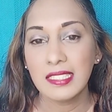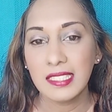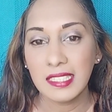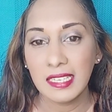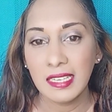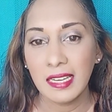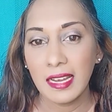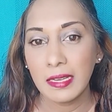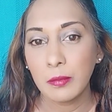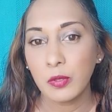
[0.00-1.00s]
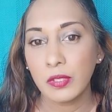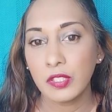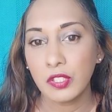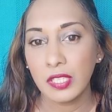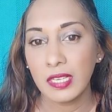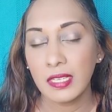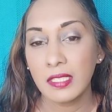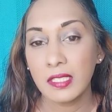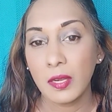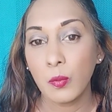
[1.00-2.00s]
Today, I am going to
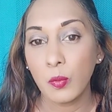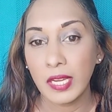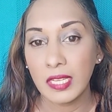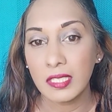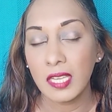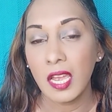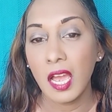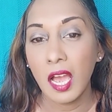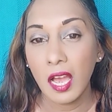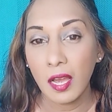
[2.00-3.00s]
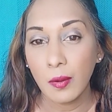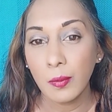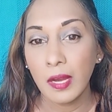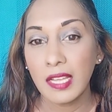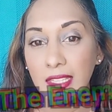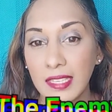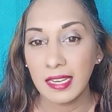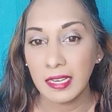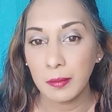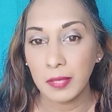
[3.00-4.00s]
share some ways how
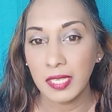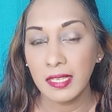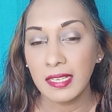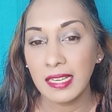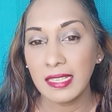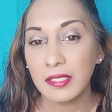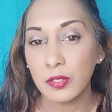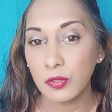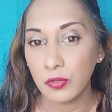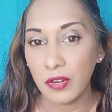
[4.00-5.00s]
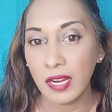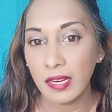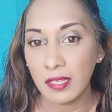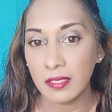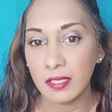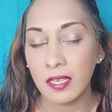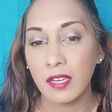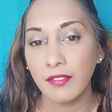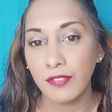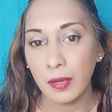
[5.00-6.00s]
the enemy can distract us
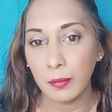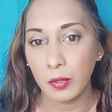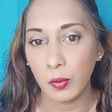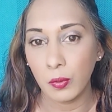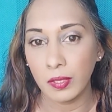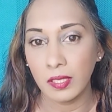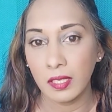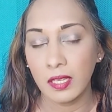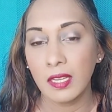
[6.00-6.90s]
from God.